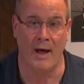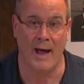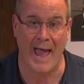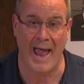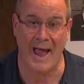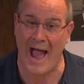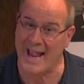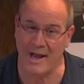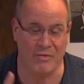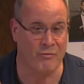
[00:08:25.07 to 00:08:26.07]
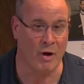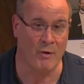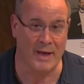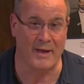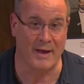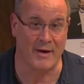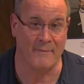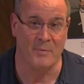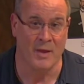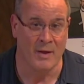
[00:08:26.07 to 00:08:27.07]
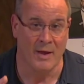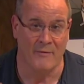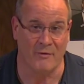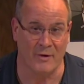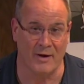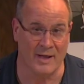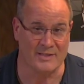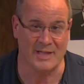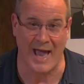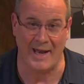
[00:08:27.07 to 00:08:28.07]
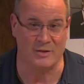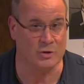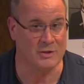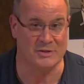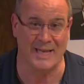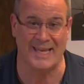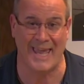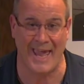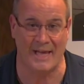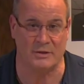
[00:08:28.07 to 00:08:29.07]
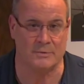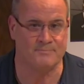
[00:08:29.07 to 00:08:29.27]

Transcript: And I got to throw in here for an exotic, just in case,